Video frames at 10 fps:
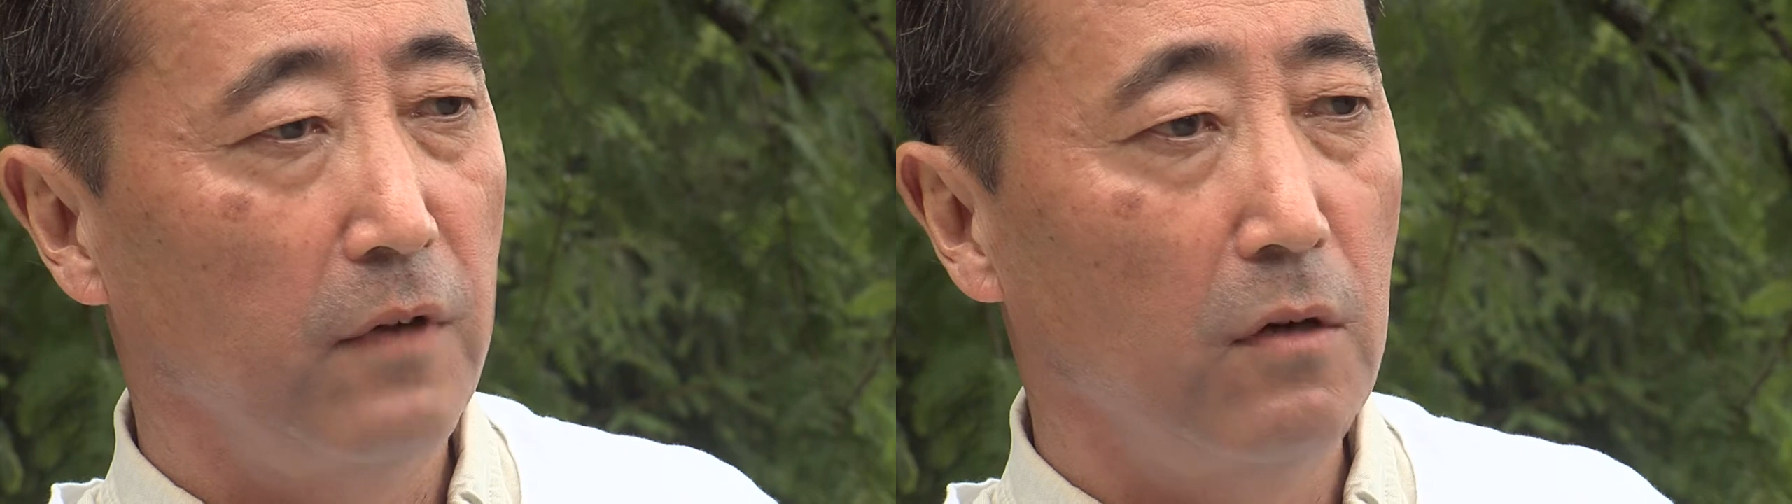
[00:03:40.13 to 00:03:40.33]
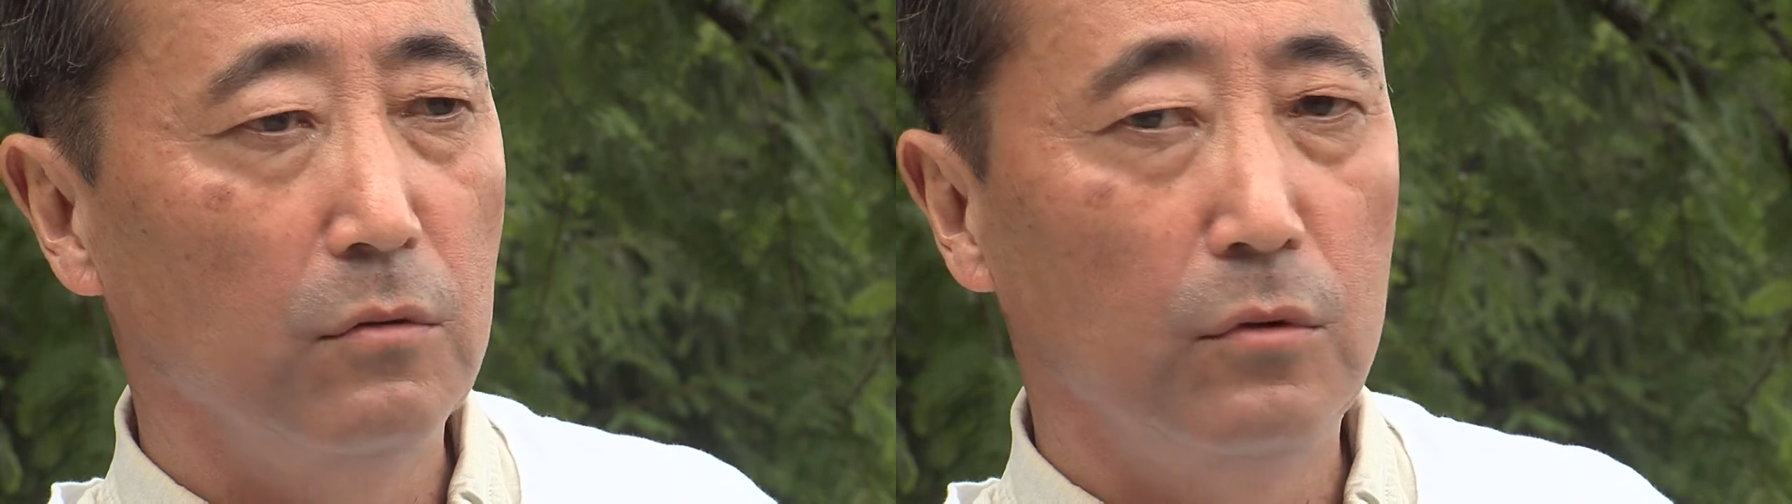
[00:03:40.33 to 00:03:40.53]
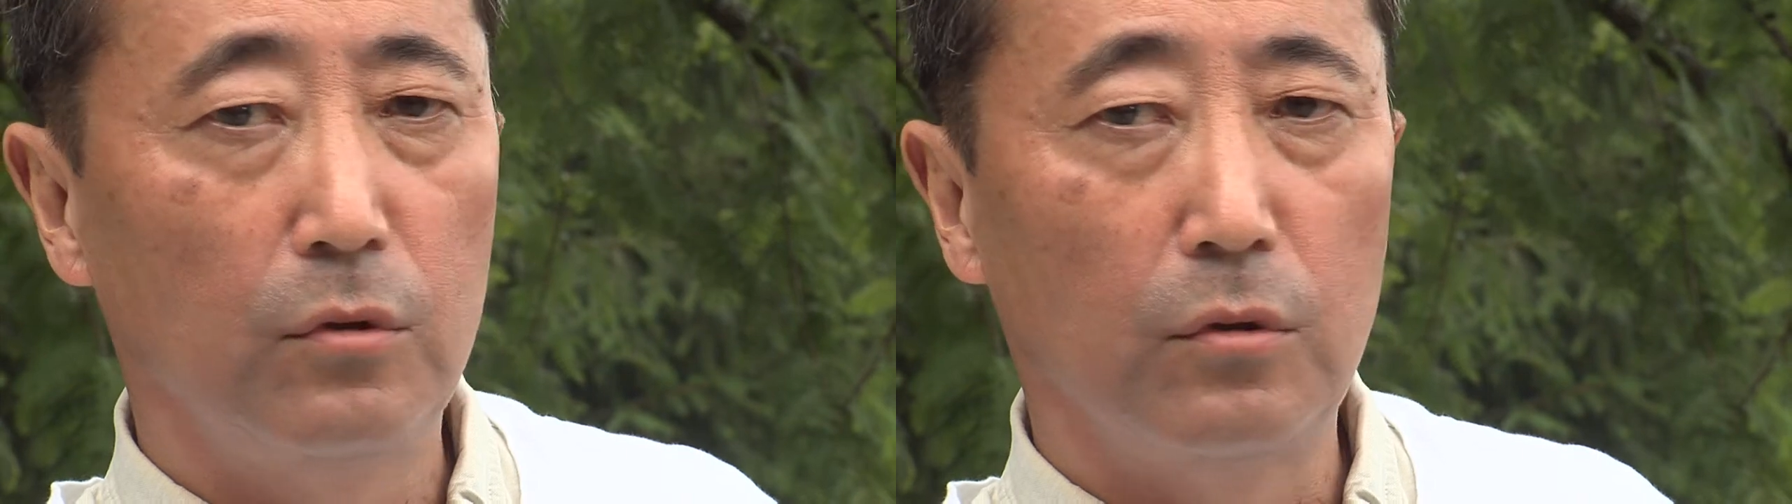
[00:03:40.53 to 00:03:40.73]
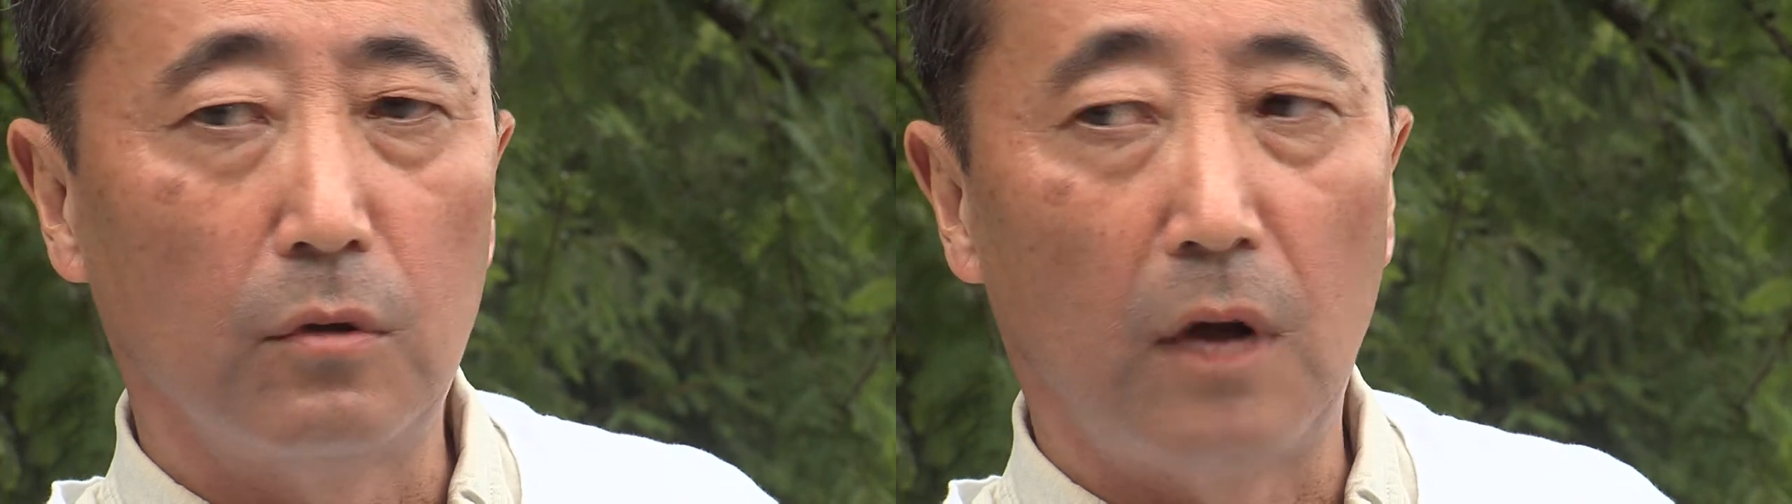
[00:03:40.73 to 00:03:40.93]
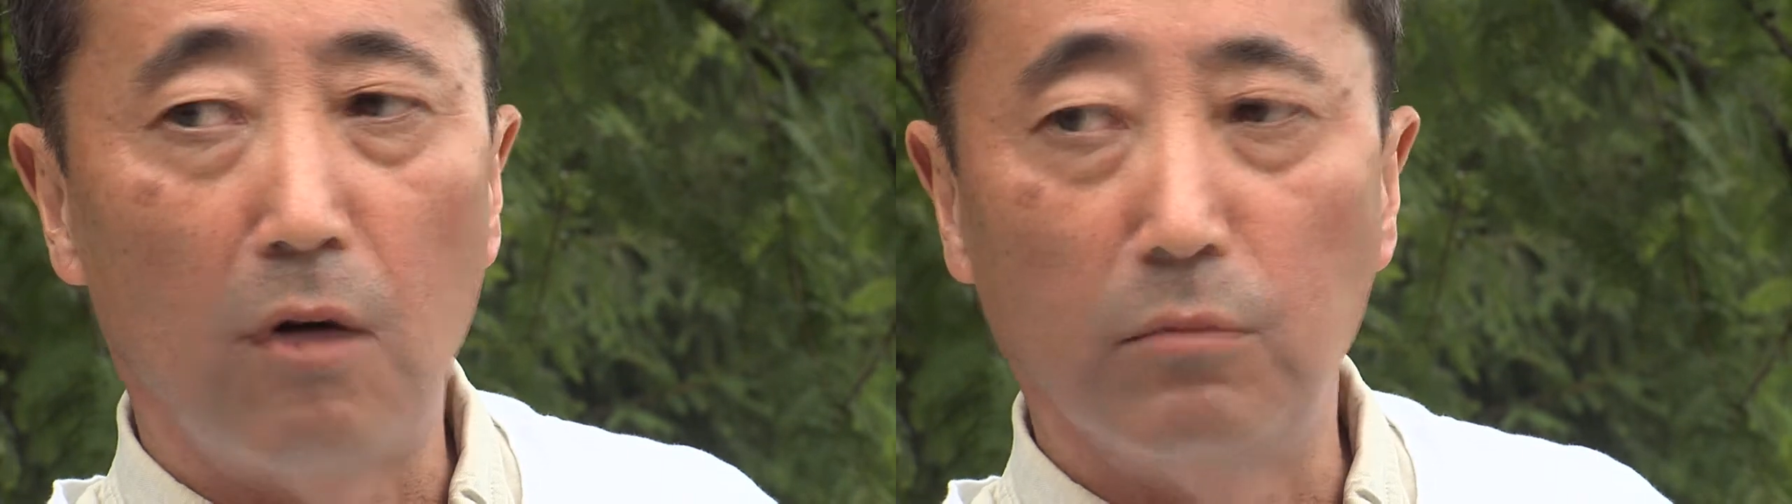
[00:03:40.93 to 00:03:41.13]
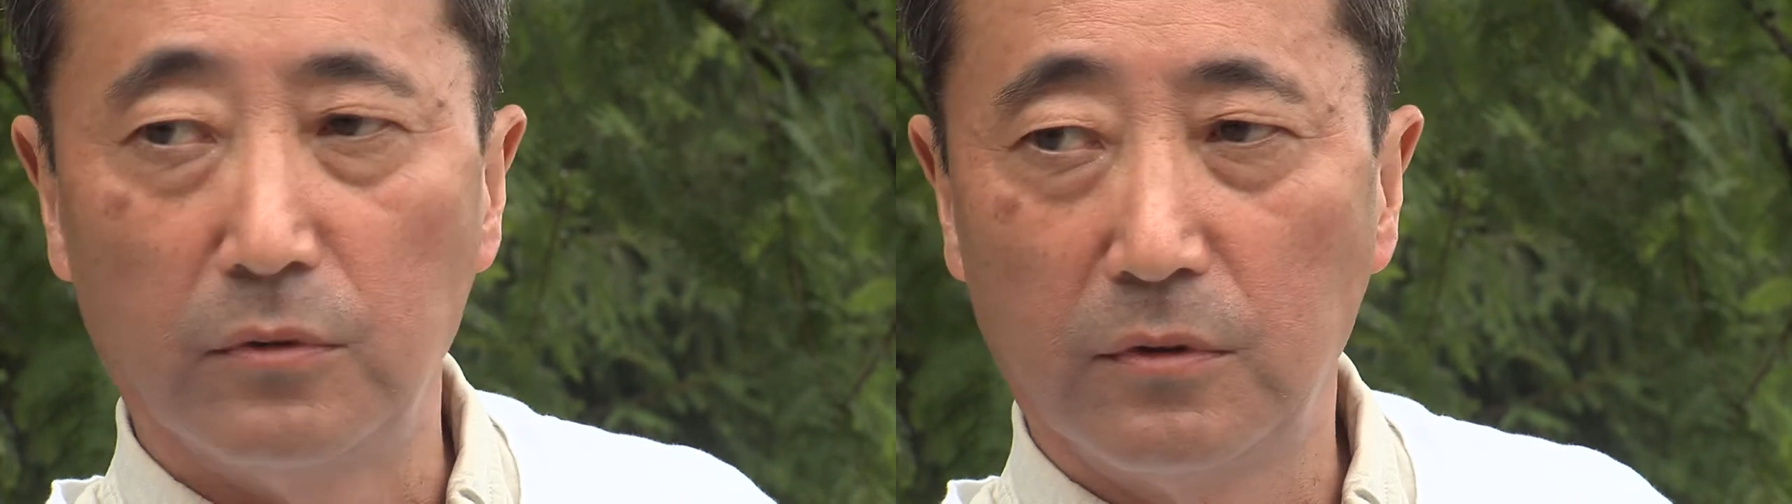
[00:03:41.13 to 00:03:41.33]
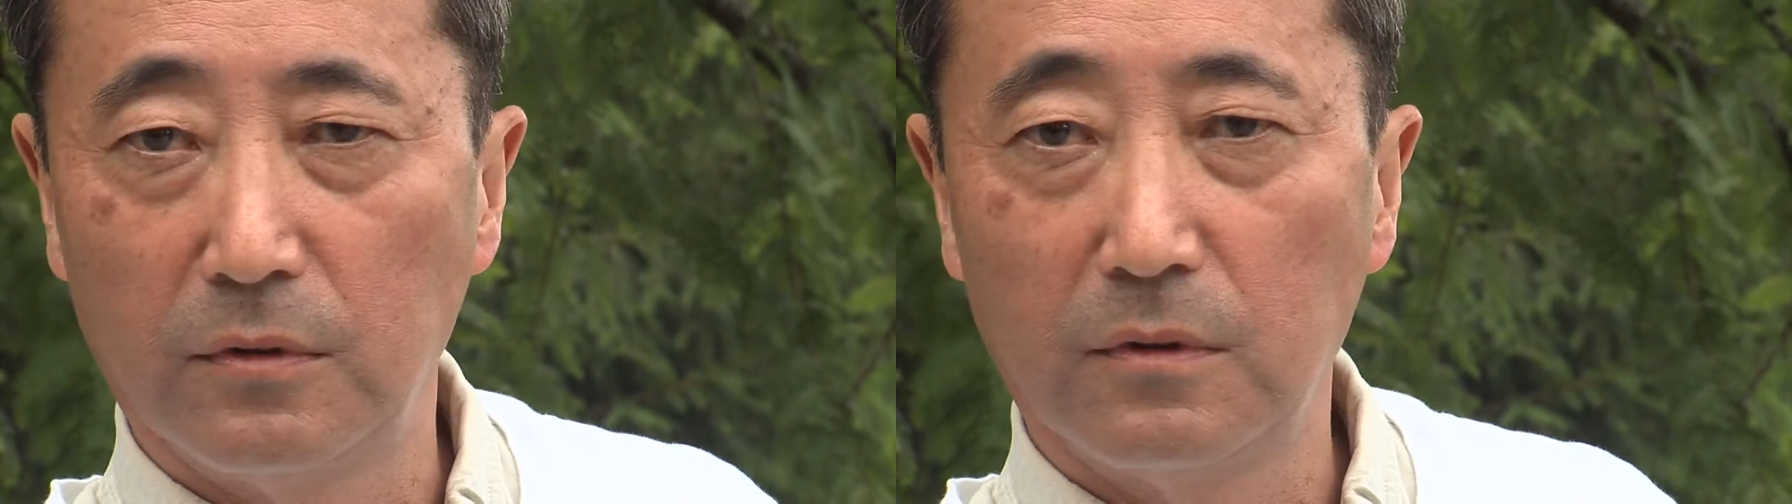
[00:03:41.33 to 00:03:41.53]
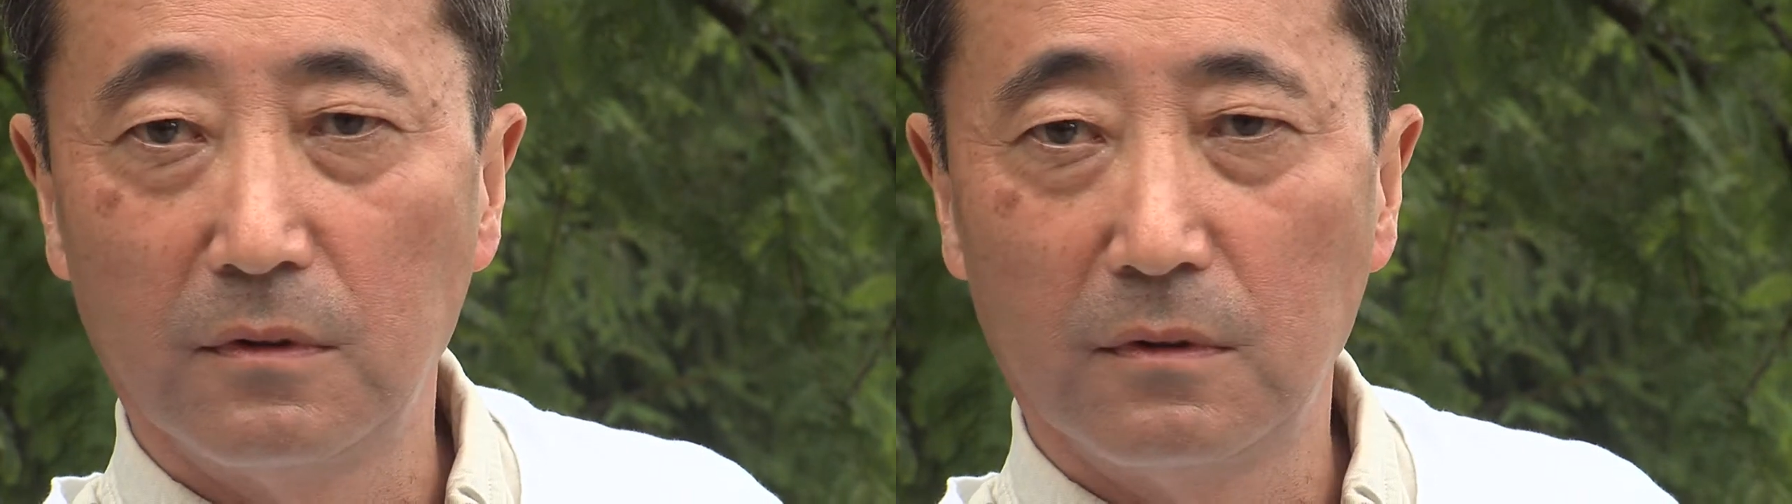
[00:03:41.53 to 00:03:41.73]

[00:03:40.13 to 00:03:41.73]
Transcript: Weltraums,